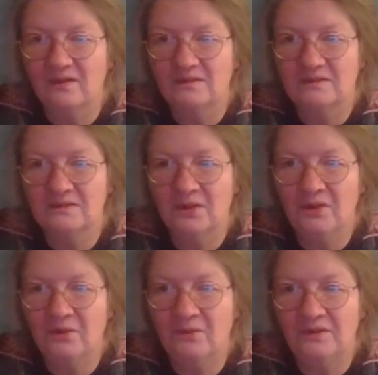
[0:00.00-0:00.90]

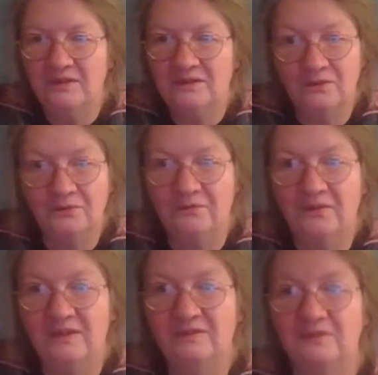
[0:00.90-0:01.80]
so it's a good
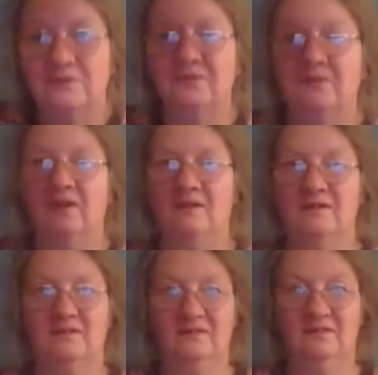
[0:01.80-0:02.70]
thing to do that.
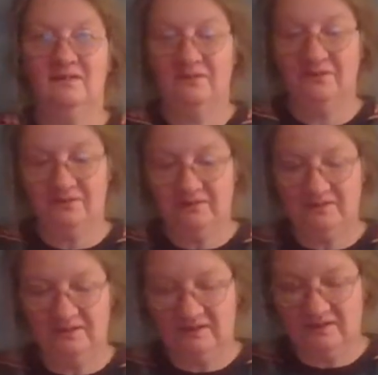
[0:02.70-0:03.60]
Or
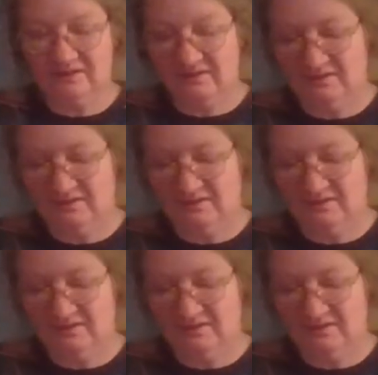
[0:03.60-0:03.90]
yeah,